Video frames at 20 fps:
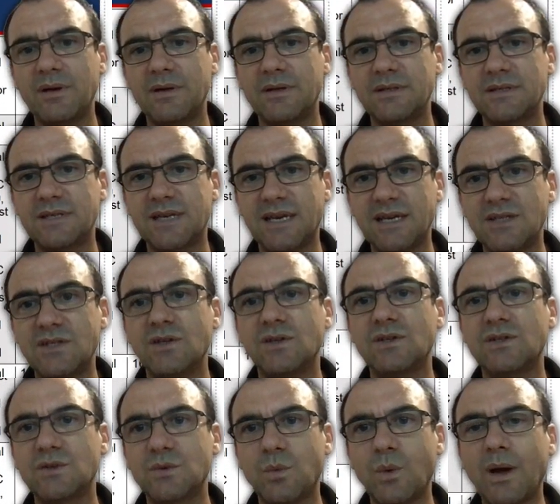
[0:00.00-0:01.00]
schedule
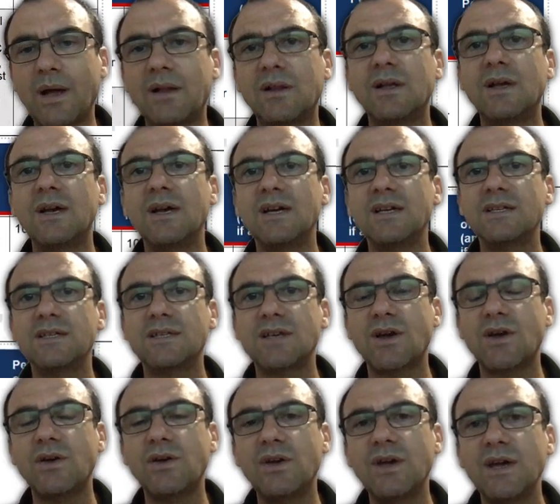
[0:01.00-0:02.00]
as well.
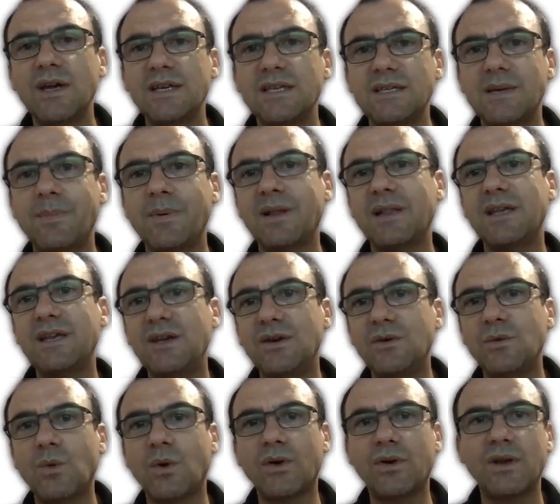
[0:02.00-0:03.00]
So typically
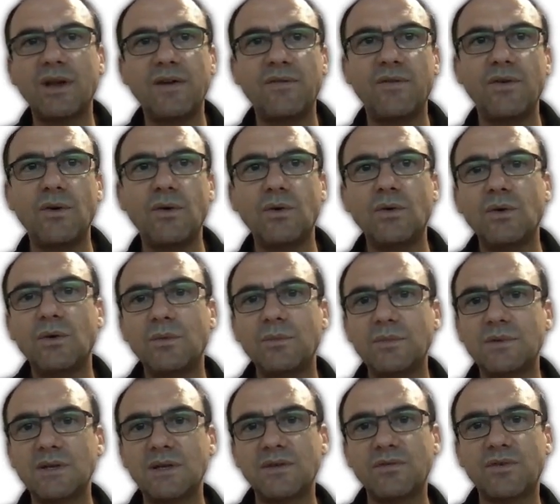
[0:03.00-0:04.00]
you'd want, if you're
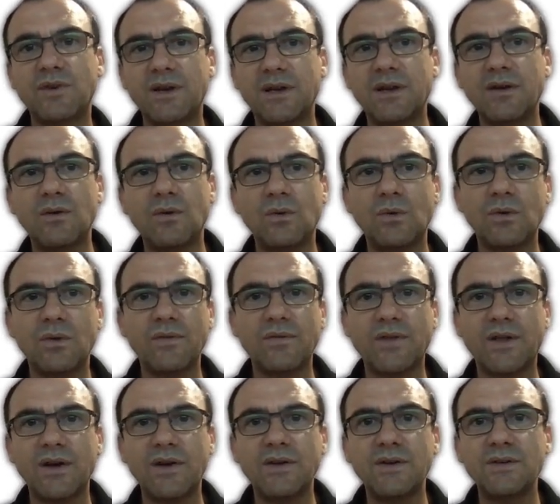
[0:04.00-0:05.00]
delivering all of
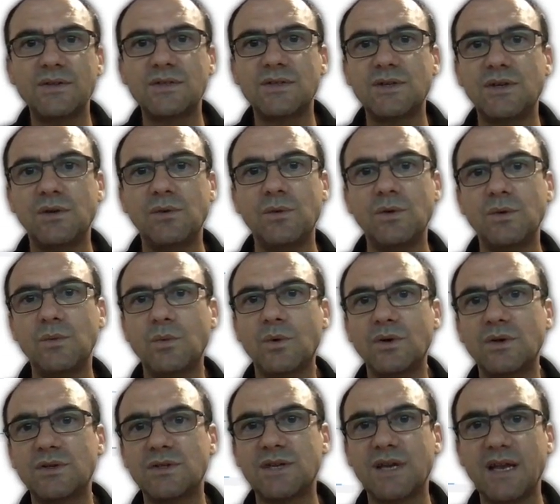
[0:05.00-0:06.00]
those, you would
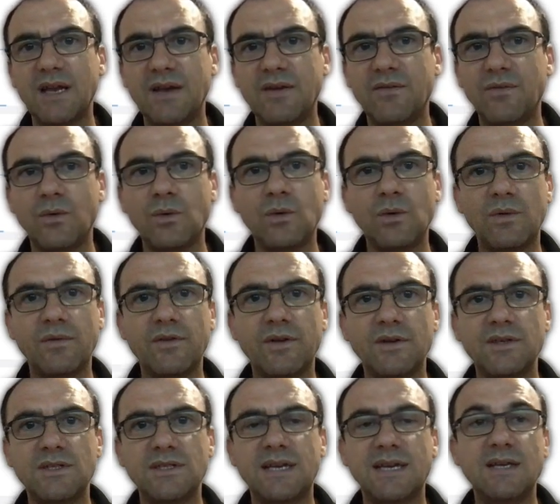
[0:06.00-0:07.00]
want to have all of
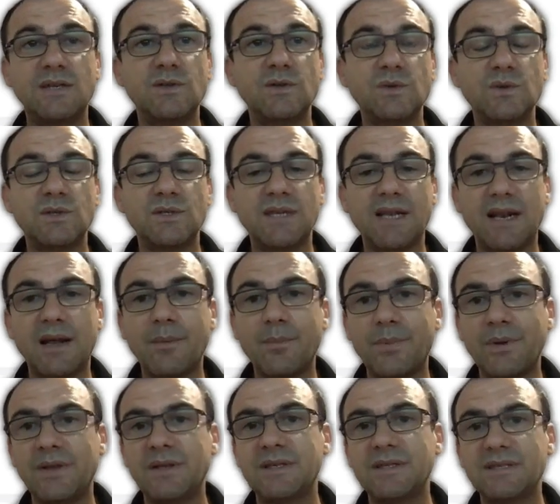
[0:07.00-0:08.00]
those schedules set up
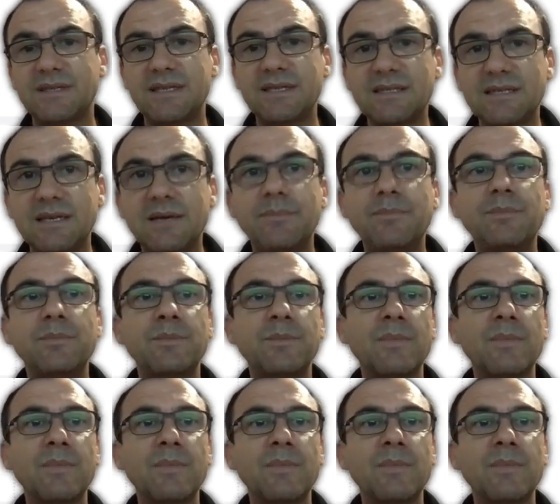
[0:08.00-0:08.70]
in the system.